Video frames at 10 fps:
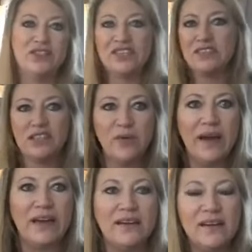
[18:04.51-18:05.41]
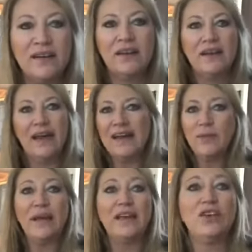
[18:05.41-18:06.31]
Just do it. It'll
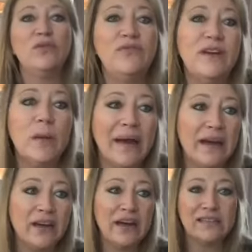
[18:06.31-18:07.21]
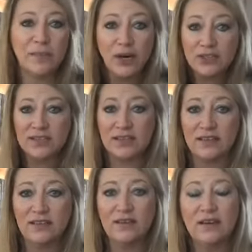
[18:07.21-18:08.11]
make you feel better as a
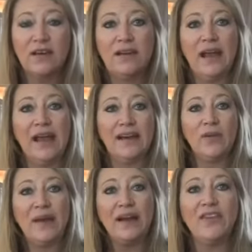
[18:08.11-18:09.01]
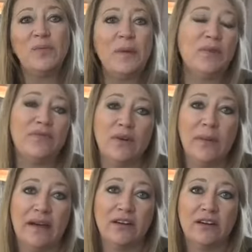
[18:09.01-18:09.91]
person, and it'll make other people feel
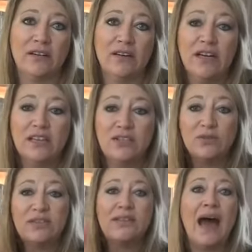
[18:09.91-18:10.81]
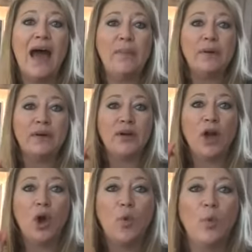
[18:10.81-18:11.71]
better. So stop
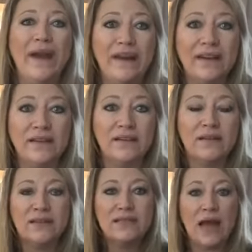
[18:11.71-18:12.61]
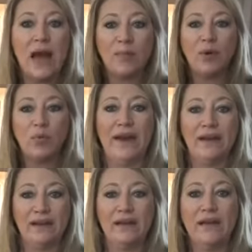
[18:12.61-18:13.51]
waiting. Stop
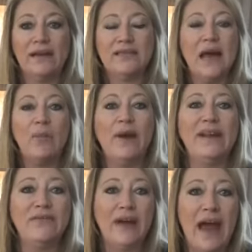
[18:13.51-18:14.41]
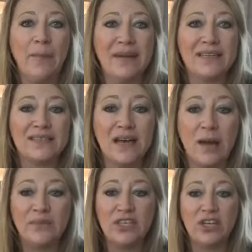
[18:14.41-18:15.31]
waiting. Stop waiting for happiness to
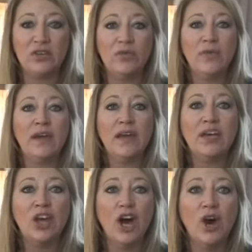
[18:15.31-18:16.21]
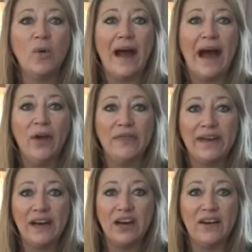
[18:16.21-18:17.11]
come to you. Go out
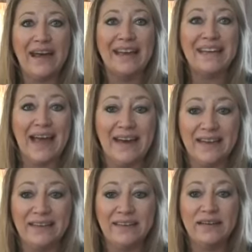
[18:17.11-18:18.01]
there and get it.